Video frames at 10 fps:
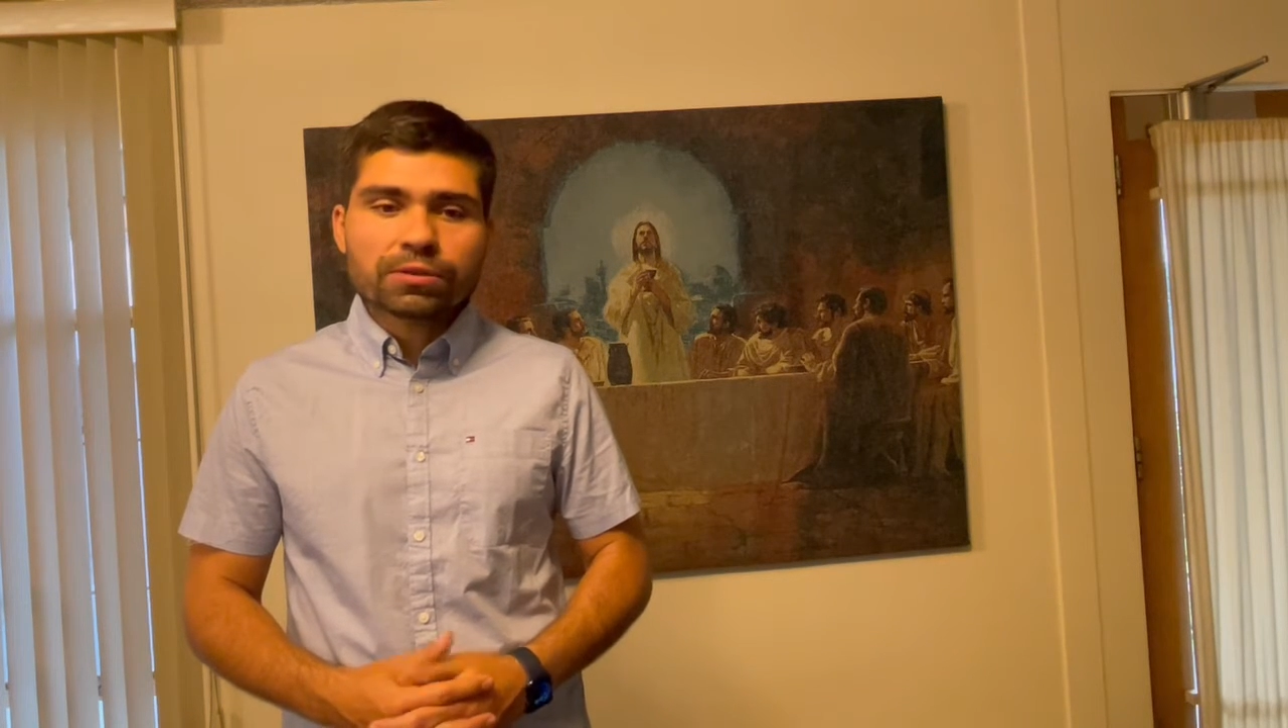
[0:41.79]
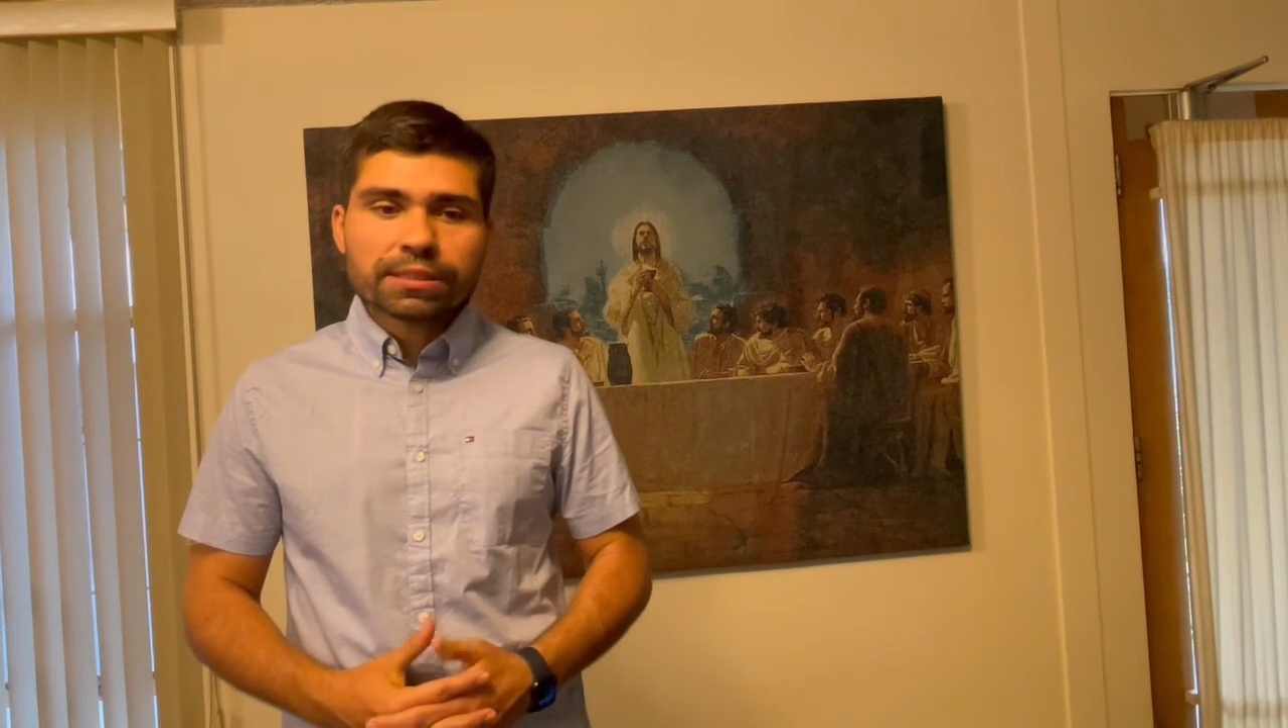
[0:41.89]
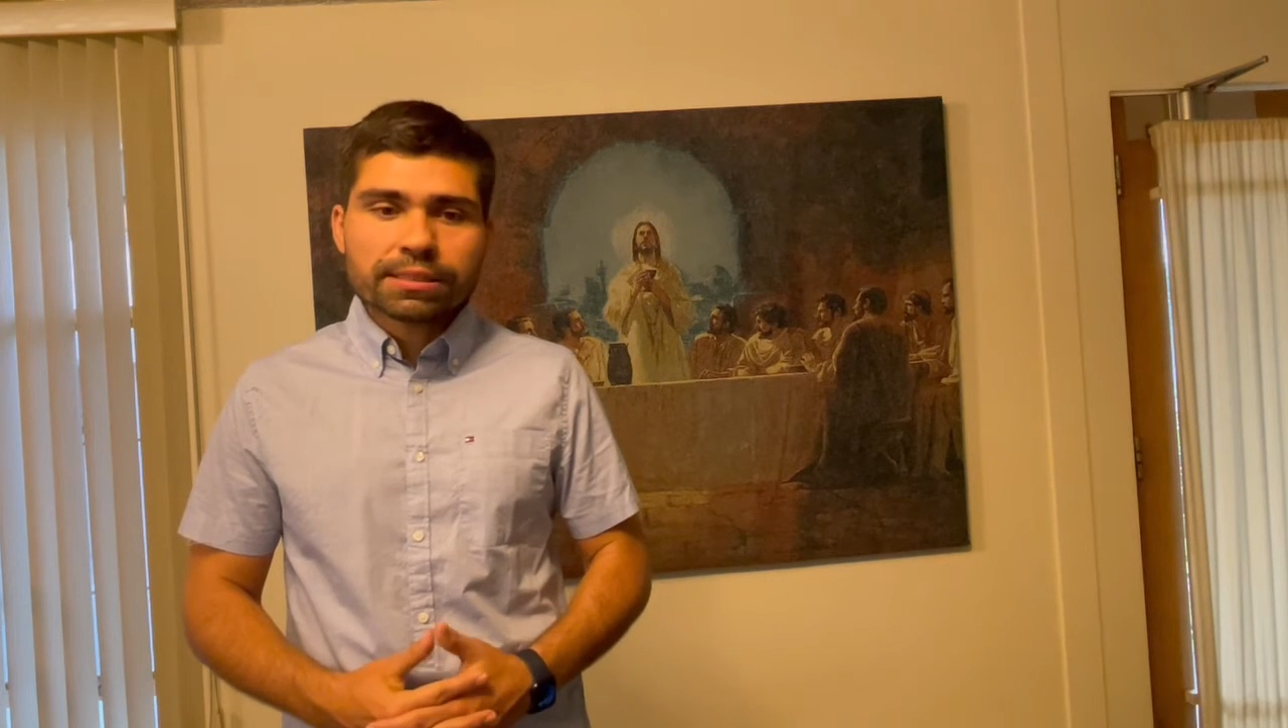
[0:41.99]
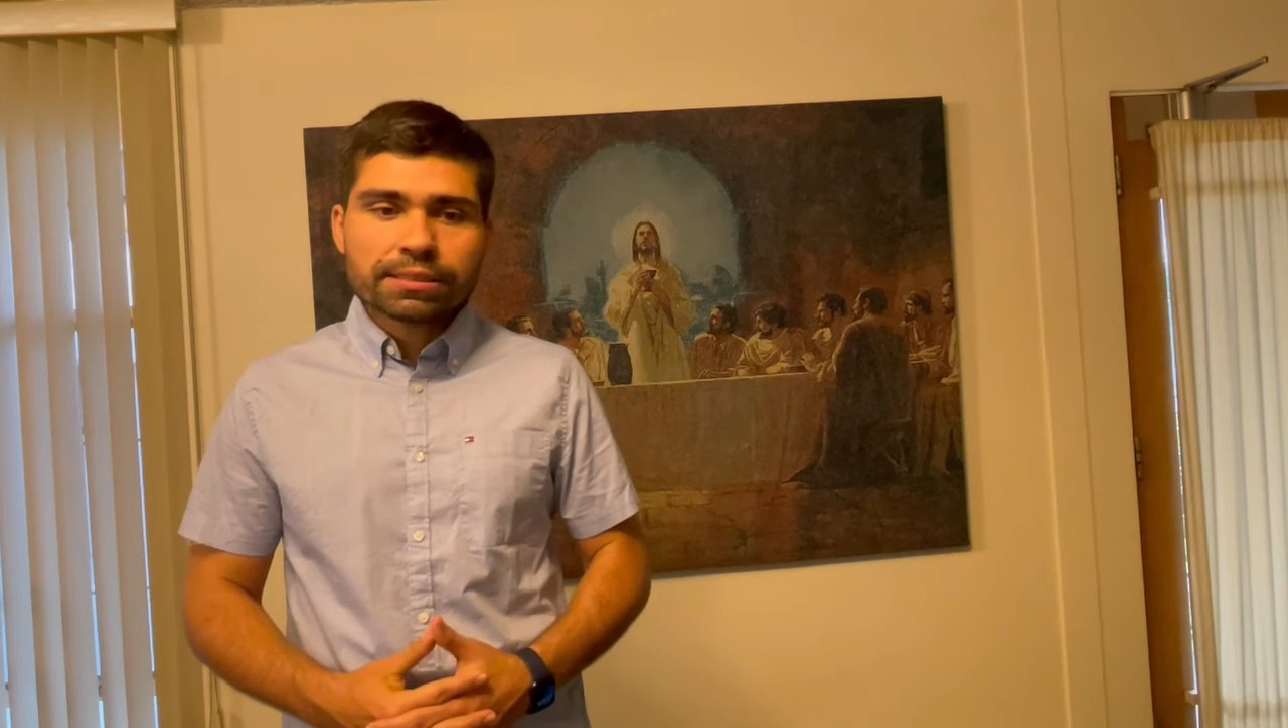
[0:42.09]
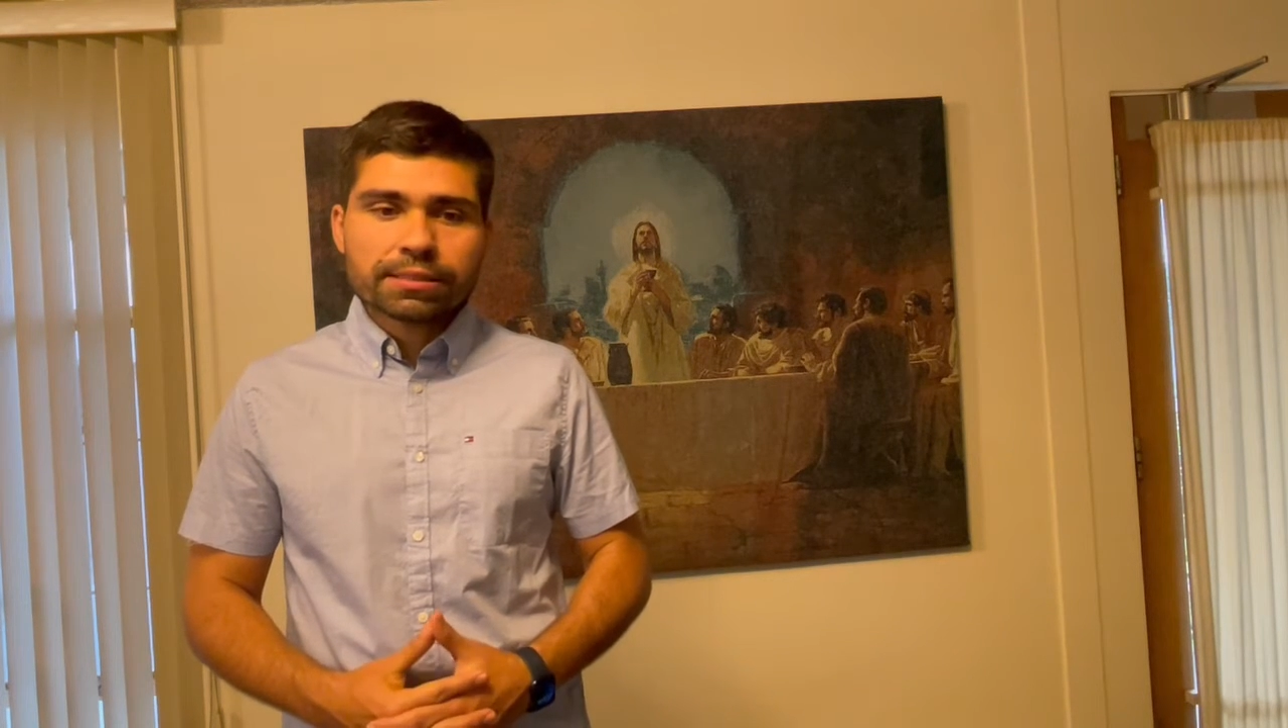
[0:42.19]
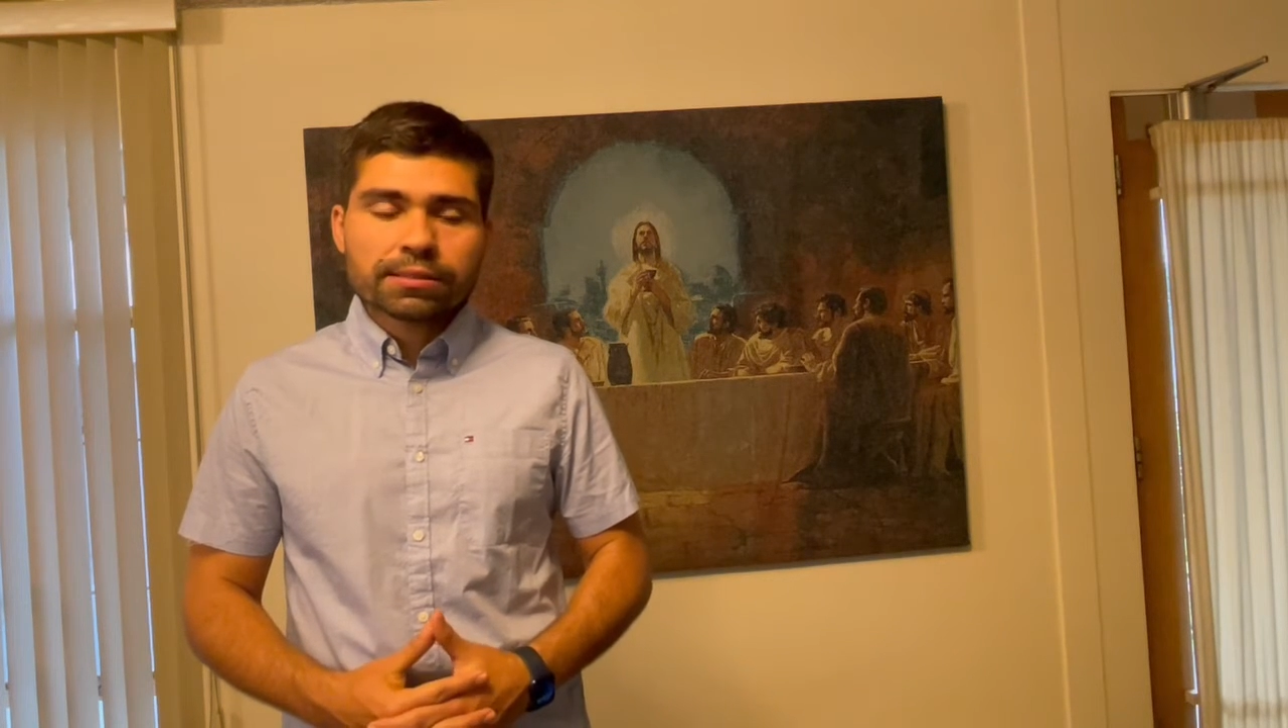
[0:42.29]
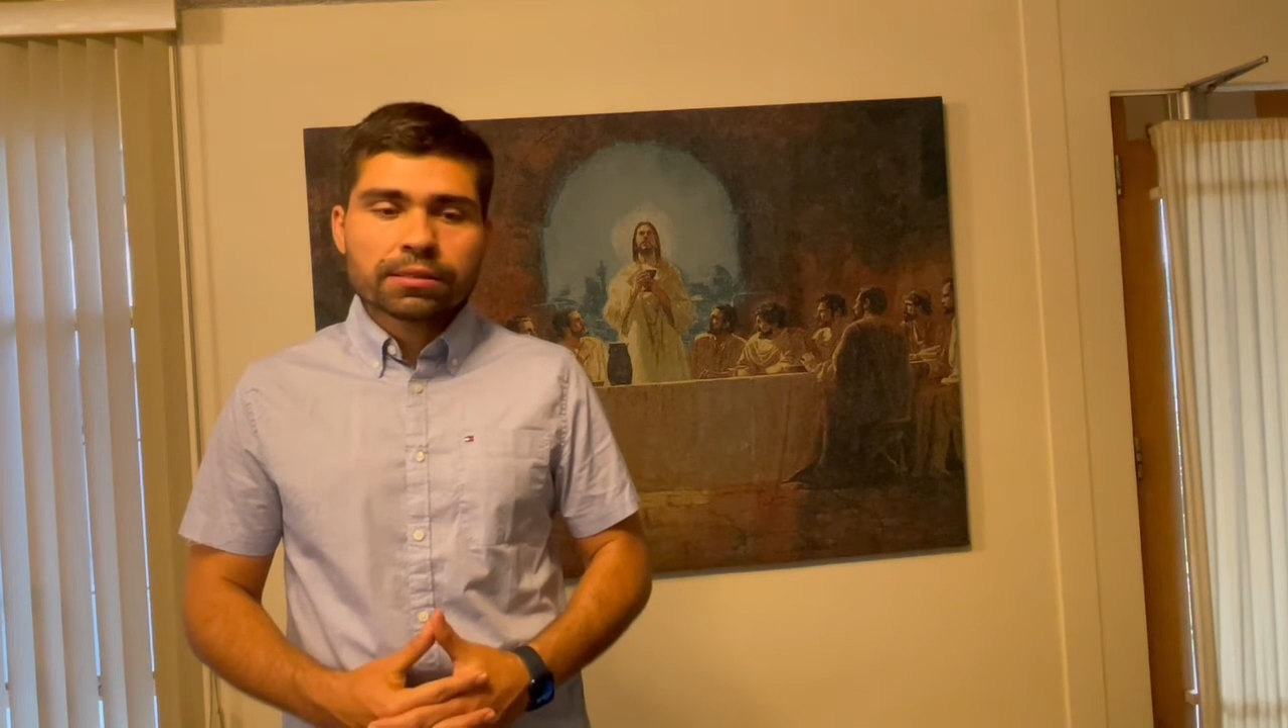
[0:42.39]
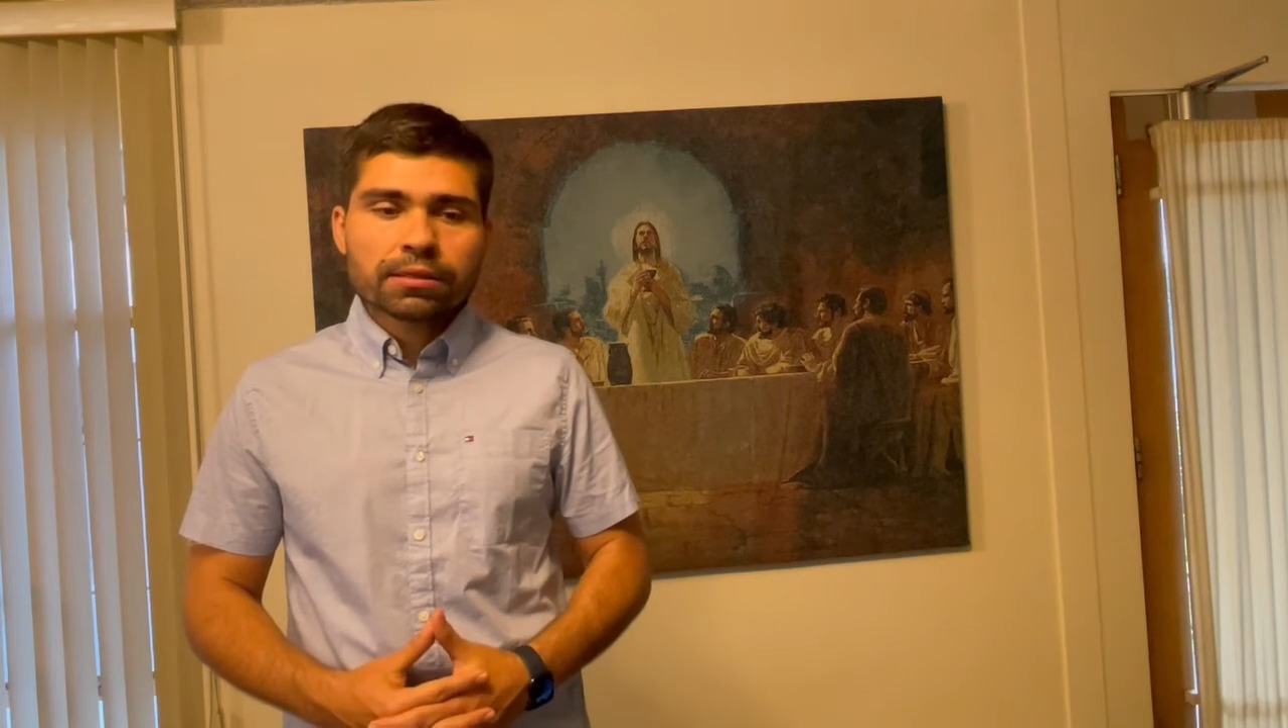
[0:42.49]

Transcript: this,